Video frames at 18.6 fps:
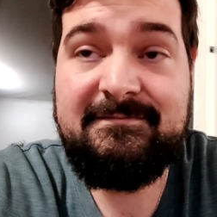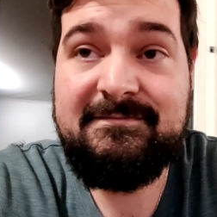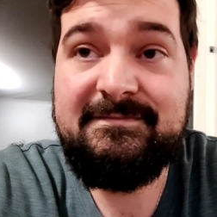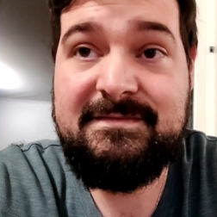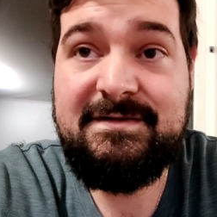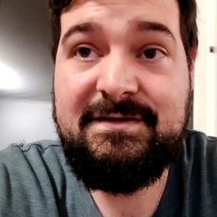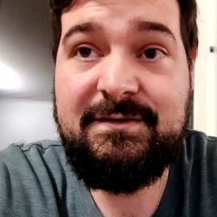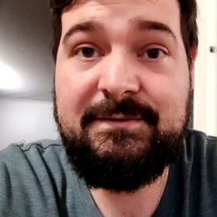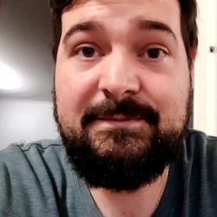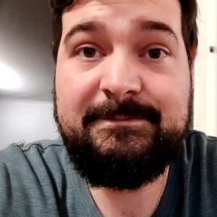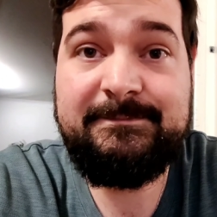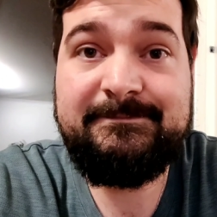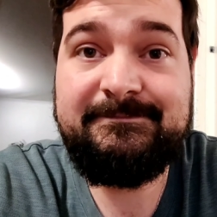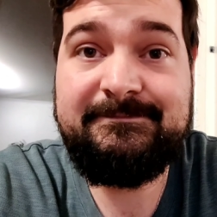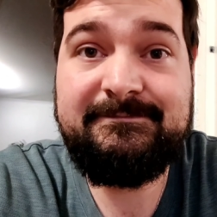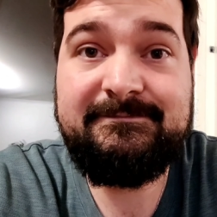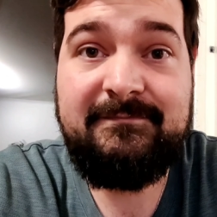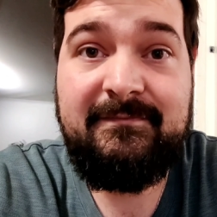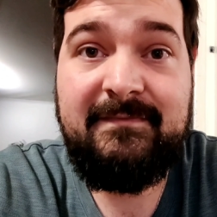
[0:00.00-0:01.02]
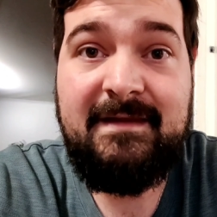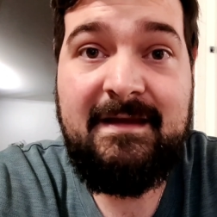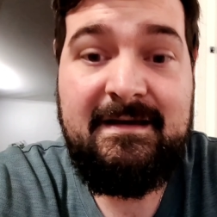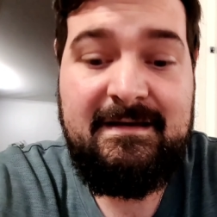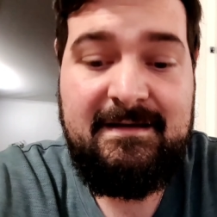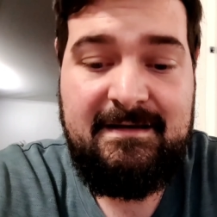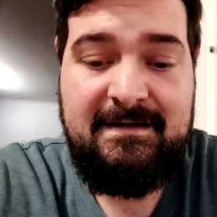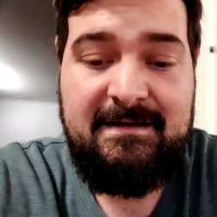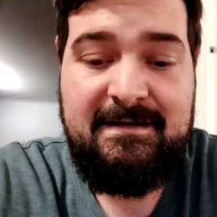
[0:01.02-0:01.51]
So,
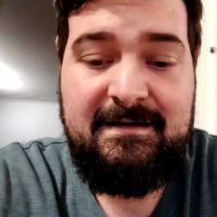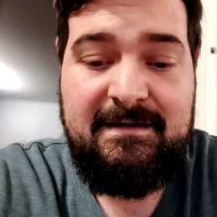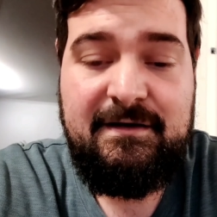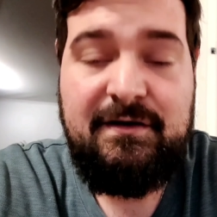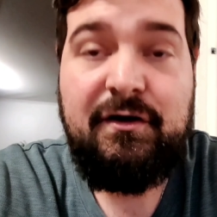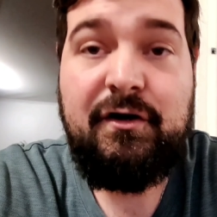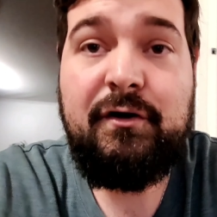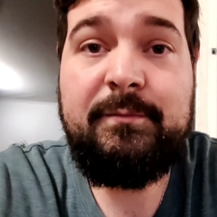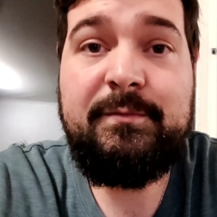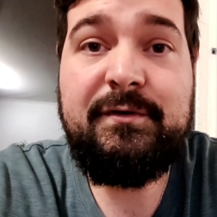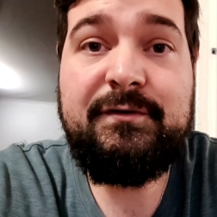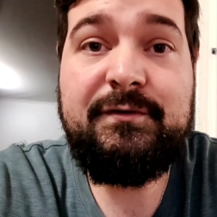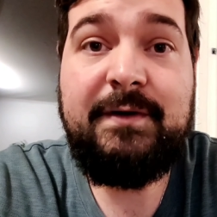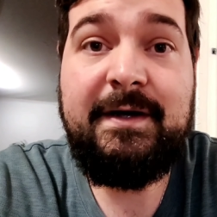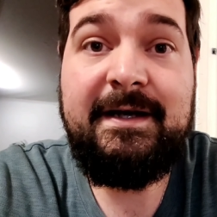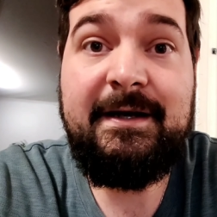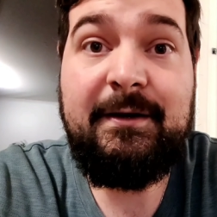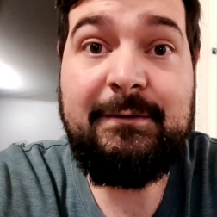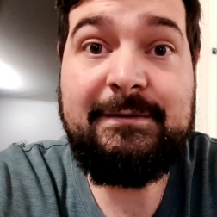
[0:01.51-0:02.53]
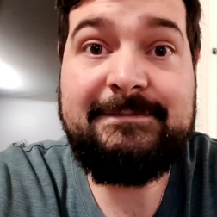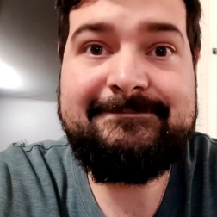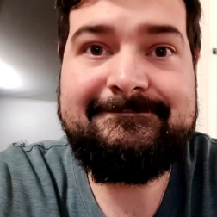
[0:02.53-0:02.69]
hope you try it out.